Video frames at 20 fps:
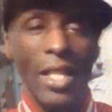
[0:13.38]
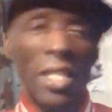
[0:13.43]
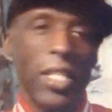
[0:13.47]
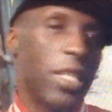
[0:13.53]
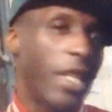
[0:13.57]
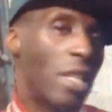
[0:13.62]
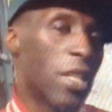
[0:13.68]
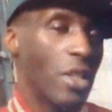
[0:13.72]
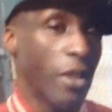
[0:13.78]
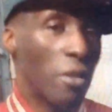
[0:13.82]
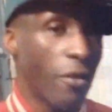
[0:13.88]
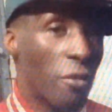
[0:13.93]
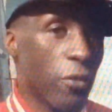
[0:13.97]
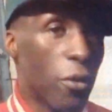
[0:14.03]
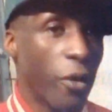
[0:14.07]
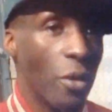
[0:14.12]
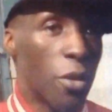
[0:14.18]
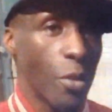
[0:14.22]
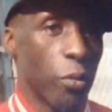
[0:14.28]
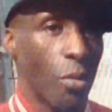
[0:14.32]
dancing it
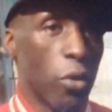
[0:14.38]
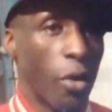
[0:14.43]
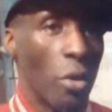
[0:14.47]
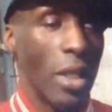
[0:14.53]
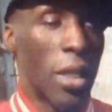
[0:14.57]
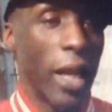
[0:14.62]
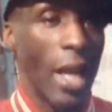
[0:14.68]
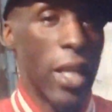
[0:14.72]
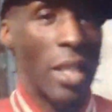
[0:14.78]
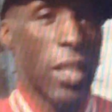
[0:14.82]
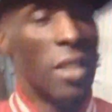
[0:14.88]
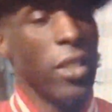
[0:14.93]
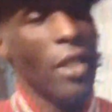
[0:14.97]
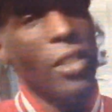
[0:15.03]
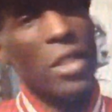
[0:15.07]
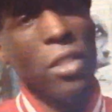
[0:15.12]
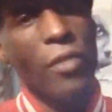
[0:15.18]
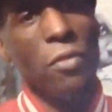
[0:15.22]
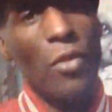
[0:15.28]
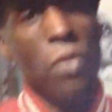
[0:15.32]
out.
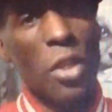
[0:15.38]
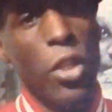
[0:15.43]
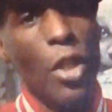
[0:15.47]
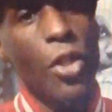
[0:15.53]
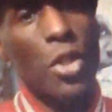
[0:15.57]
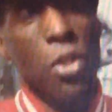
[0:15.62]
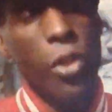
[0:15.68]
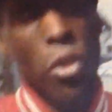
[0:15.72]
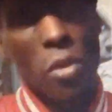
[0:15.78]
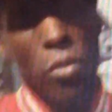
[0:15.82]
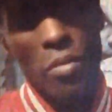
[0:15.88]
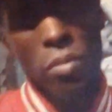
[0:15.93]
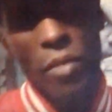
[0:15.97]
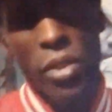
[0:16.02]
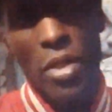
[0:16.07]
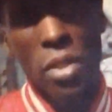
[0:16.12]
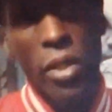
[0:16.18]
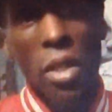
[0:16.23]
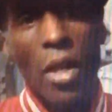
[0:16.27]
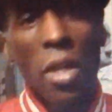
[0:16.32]
It improved my
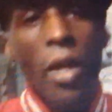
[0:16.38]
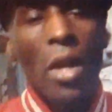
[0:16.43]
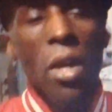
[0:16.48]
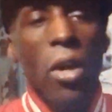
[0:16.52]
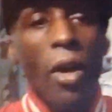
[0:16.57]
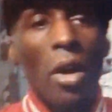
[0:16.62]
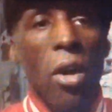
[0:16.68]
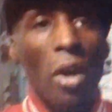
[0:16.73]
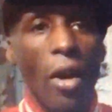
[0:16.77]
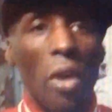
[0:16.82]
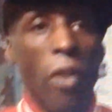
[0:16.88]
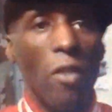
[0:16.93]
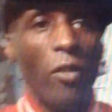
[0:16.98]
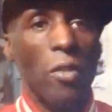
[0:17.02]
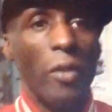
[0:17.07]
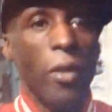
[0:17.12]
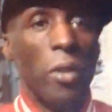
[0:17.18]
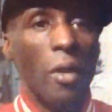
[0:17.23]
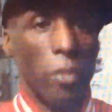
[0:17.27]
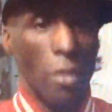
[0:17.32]
self-expression,
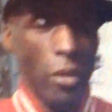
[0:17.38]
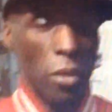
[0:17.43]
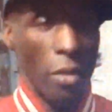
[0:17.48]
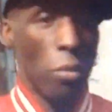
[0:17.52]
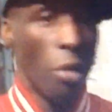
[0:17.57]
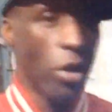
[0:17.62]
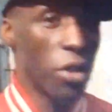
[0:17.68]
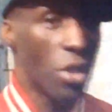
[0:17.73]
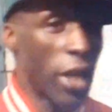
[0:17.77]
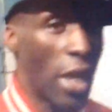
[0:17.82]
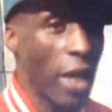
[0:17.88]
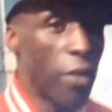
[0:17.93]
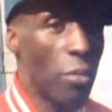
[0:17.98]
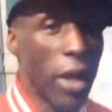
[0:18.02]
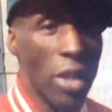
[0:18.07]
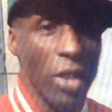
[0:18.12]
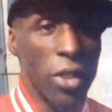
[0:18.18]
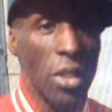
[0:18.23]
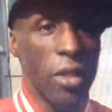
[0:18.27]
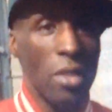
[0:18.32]
it improved
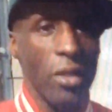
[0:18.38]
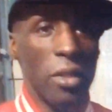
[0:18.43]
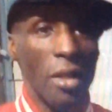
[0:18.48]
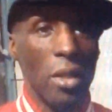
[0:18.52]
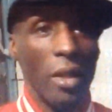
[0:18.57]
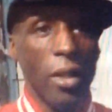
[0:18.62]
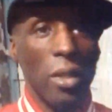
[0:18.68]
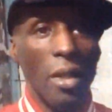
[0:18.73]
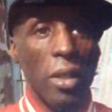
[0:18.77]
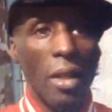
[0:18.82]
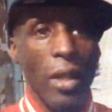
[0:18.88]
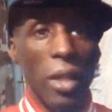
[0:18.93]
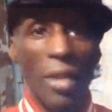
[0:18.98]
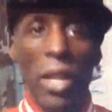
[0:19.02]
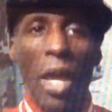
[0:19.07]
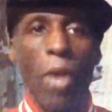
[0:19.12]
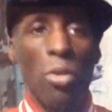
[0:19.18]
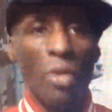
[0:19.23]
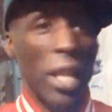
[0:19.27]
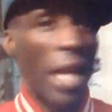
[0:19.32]
my creativity.
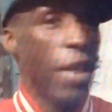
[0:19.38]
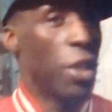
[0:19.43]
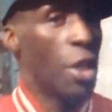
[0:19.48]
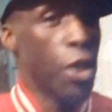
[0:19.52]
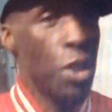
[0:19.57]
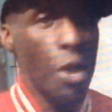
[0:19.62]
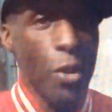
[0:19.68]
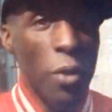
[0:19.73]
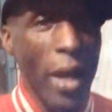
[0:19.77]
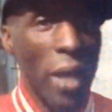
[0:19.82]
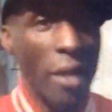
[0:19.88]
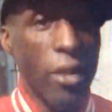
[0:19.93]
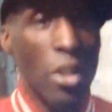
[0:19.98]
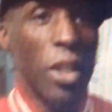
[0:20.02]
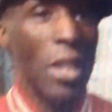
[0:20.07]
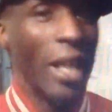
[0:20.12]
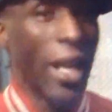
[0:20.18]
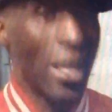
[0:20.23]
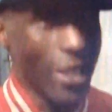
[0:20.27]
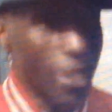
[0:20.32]
It made me
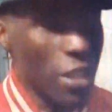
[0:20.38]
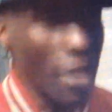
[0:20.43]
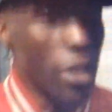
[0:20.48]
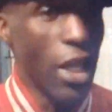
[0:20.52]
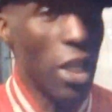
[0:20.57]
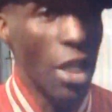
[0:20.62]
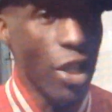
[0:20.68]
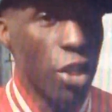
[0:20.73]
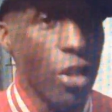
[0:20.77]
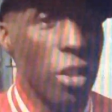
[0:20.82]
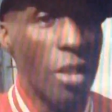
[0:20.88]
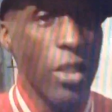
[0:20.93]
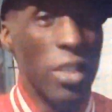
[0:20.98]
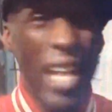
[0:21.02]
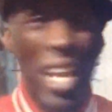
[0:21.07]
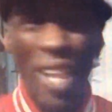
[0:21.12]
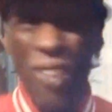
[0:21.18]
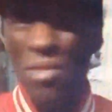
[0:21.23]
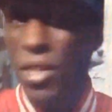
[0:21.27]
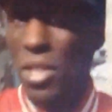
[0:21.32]
confident
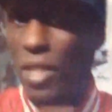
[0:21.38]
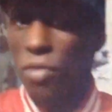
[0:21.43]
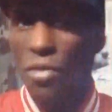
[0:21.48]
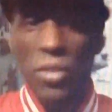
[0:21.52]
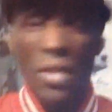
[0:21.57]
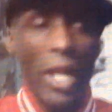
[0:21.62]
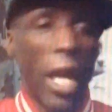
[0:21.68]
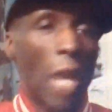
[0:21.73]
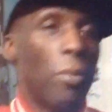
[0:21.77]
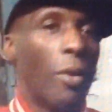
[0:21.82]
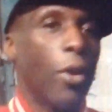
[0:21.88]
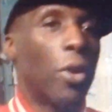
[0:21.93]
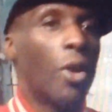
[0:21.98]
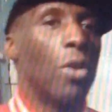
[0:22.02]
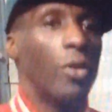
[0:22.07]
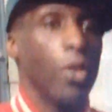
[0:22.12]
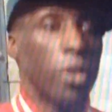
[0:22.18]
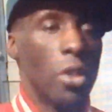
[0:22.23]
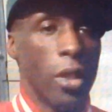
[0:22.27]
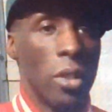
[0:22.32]
in who I was.
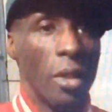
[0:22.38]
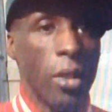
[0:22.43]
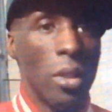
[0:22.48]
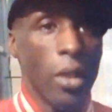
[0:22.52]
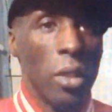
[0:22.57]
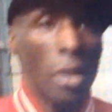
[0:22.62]
And